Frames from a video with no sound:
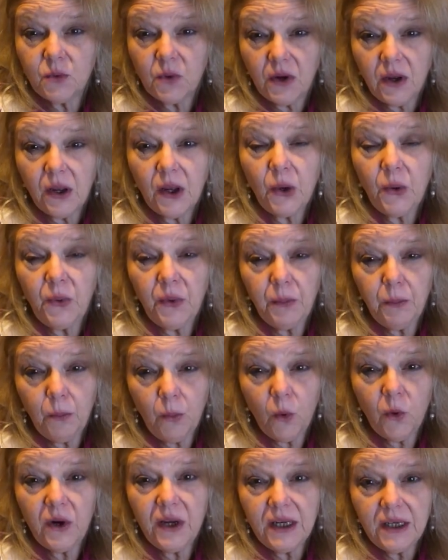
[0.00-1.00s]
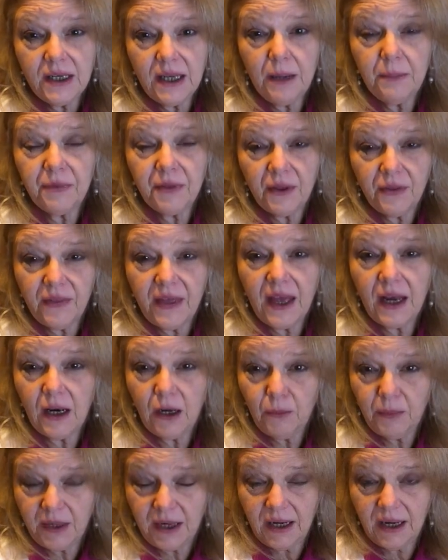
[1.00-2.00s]
We're going to go in more in depth on that a
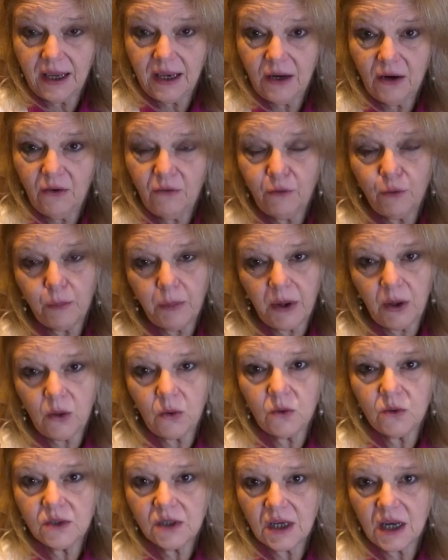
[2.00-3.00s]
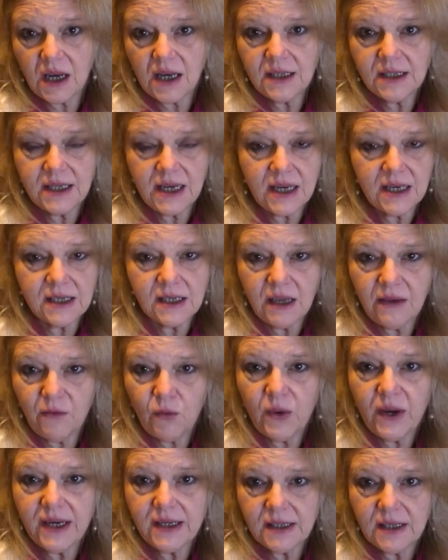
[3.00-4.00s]
little bit later for polls, contests,
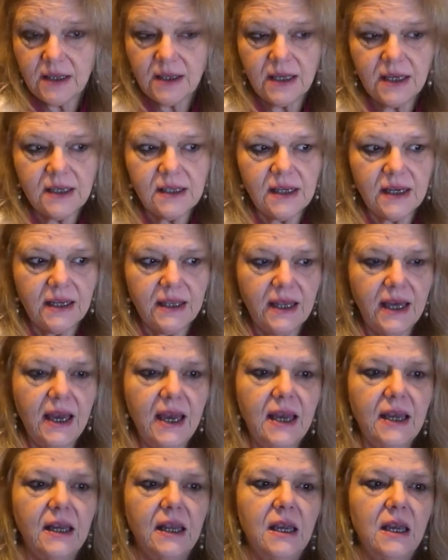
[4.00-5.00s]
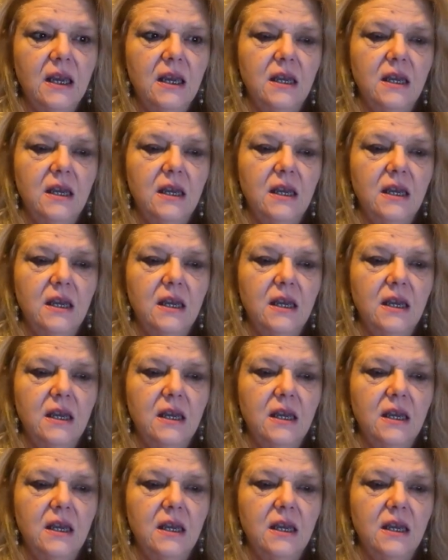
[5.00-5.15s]
giveaways, and things like that.